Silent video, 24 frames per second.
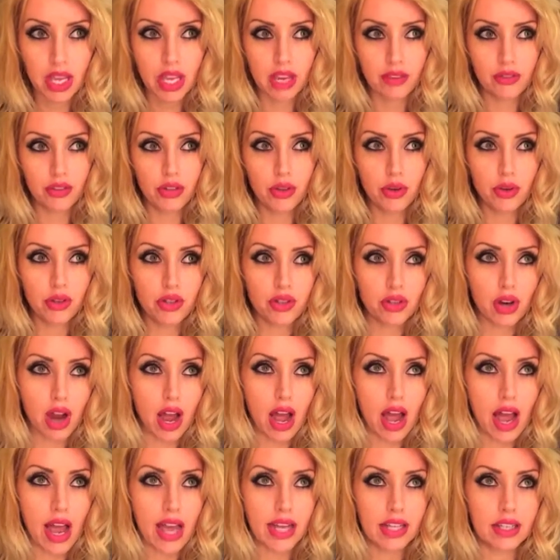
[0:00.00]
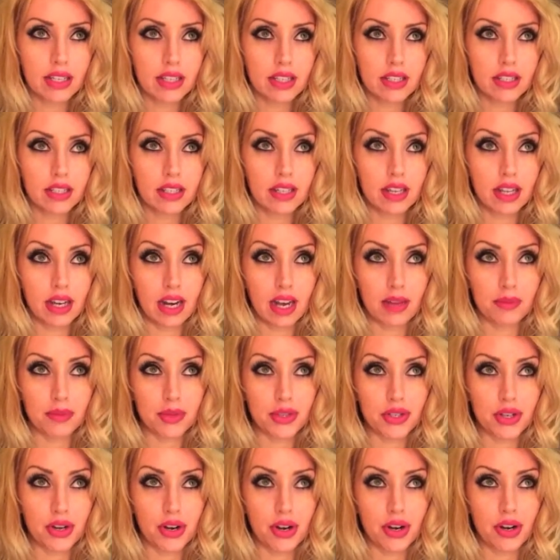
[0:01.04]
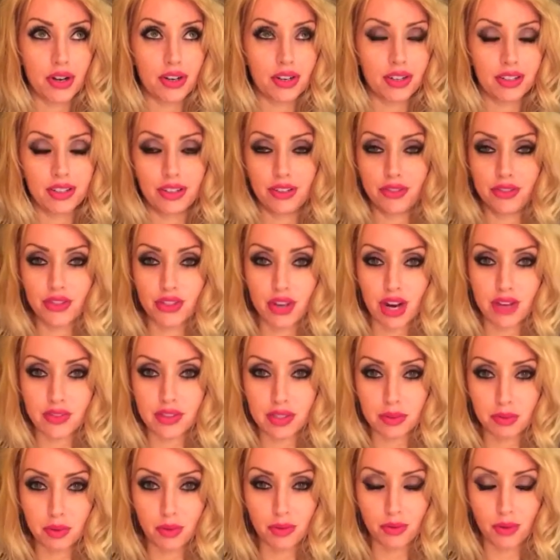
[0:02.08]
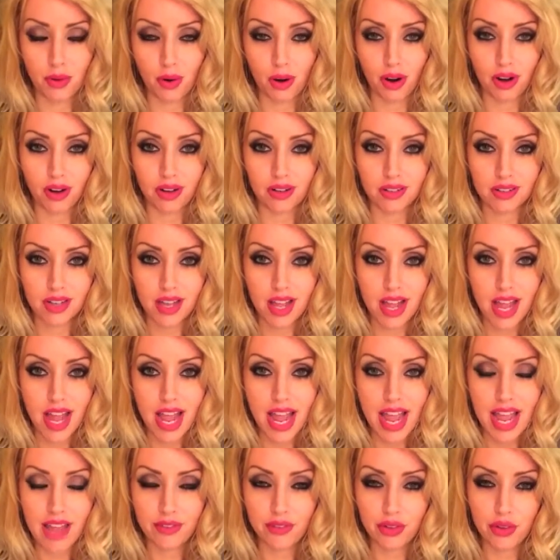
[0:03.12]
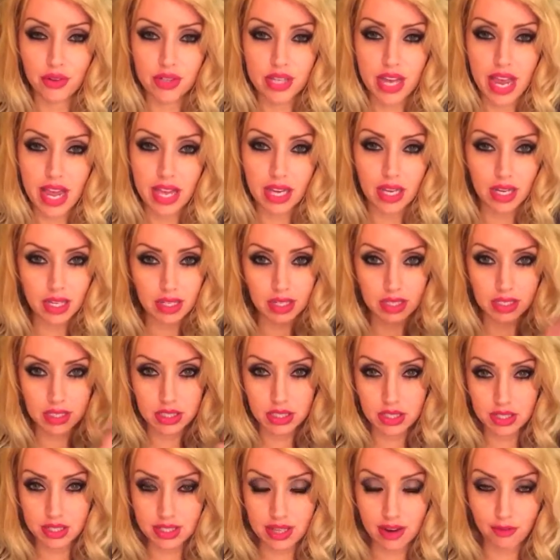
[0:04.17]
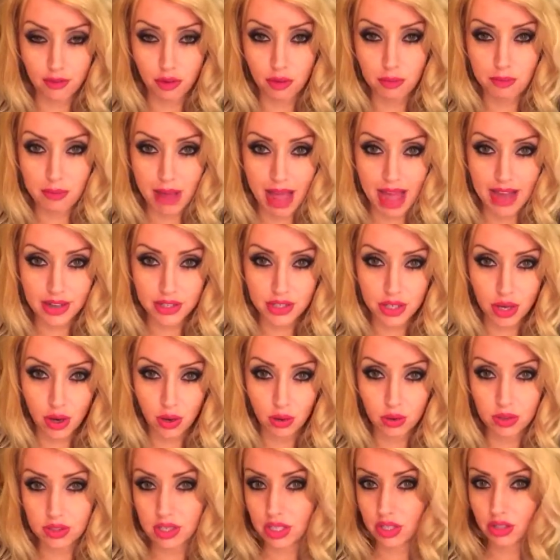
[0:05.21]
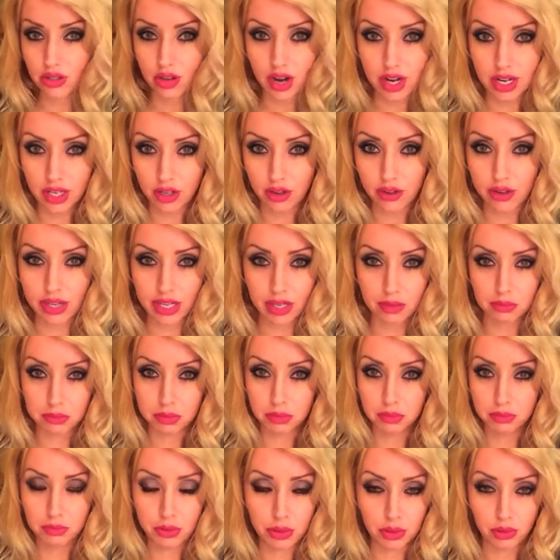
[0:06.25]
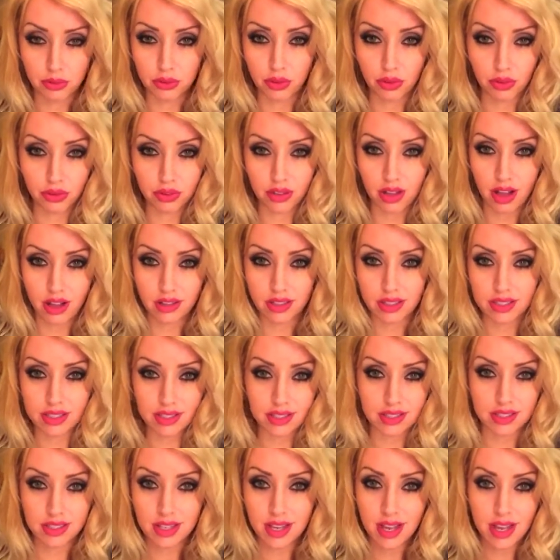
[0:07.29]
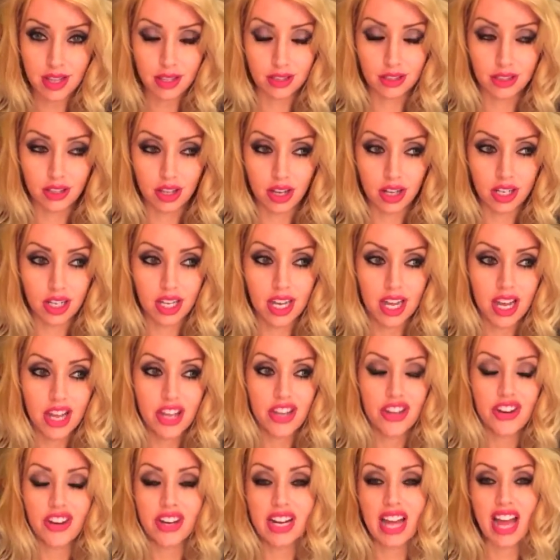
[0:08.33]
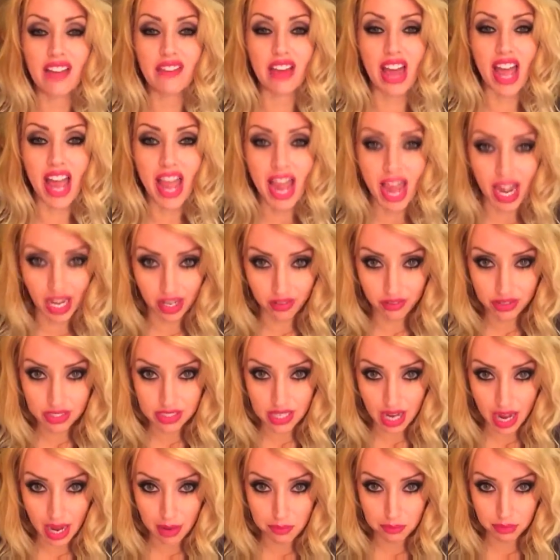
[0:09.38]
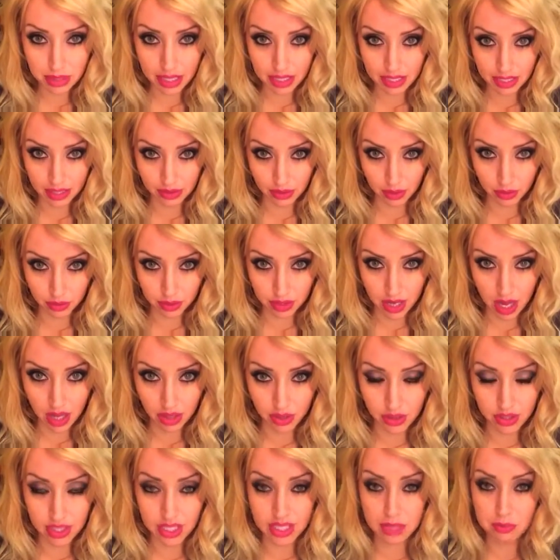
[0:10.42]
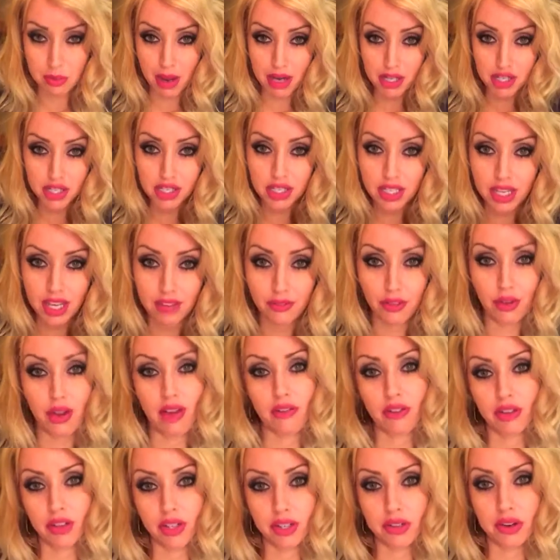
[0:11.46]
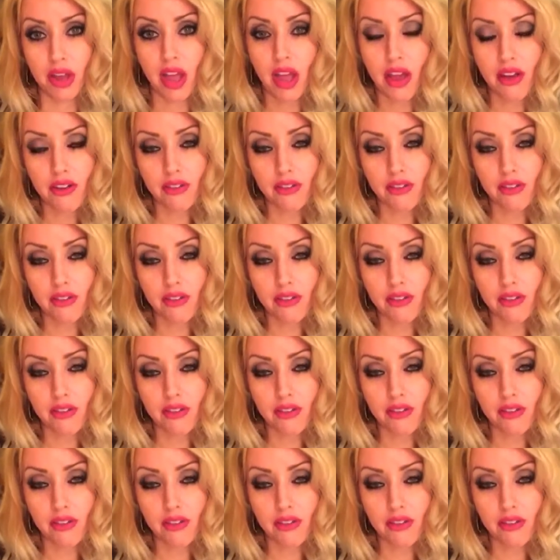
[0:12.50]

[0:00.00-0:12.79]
If you try, and I'm sure you've tried this before, if you take several matte tones and try to create a beautiful, flawless look, you're going to have a heck of a time blending those colors, especially if you have a good